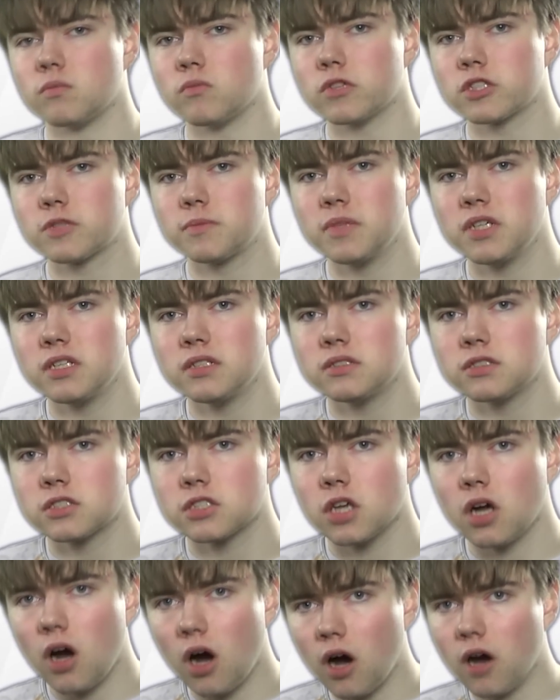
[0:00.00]
which means
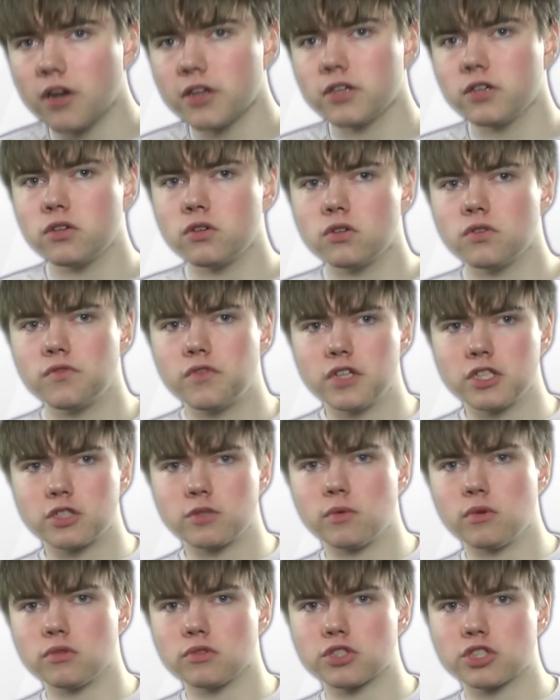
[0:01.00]

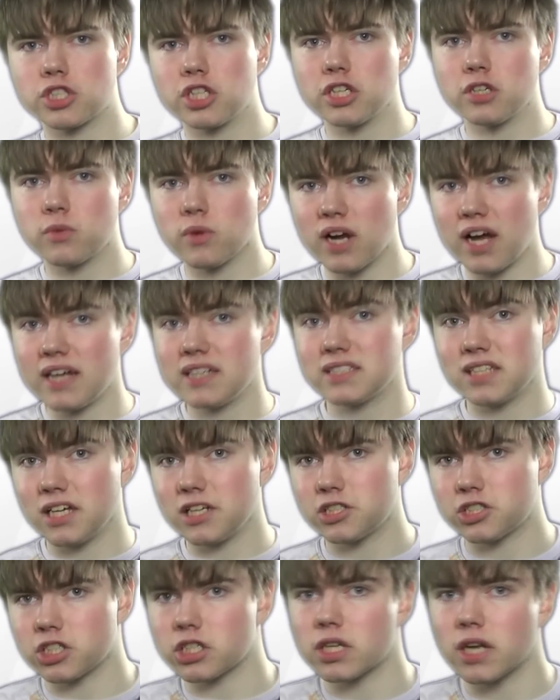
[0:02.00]
audio-visual
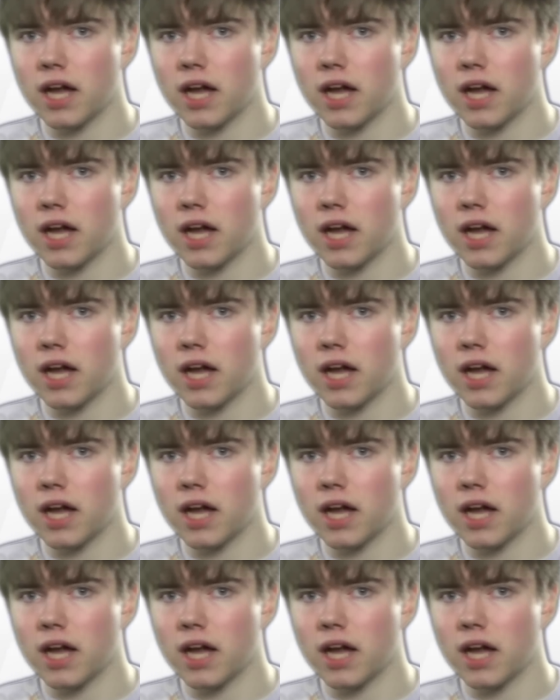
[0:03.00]
synchronization.